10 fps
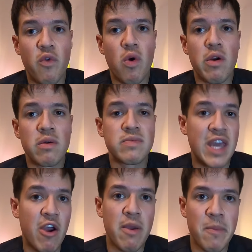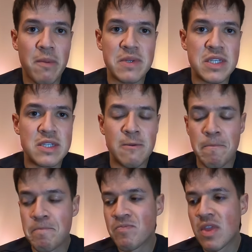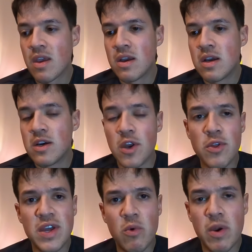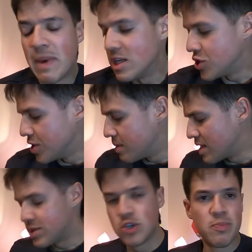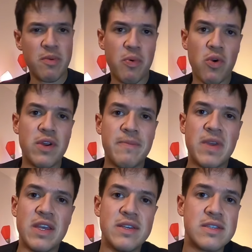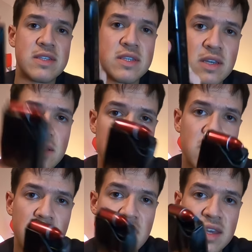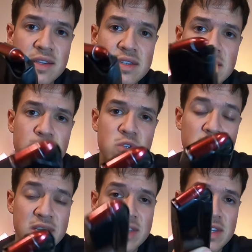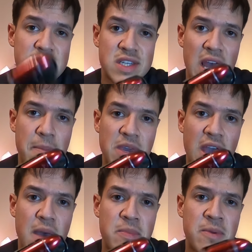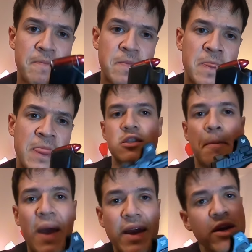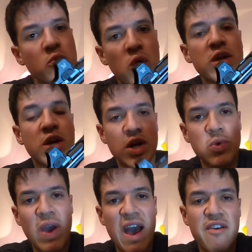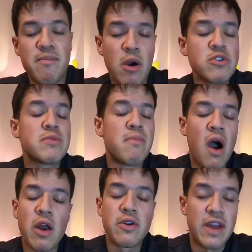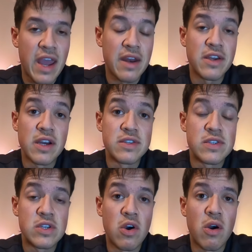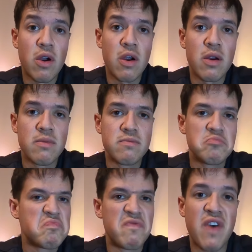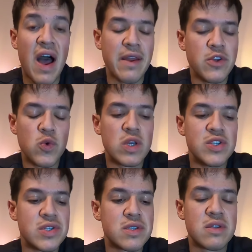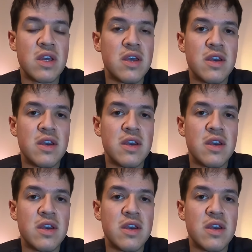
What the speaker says: for carry purposes. Another thing I want to mention that's super important is these. So this is a snap cap. Depending on what gun you have, most modern handguns are fine. You can just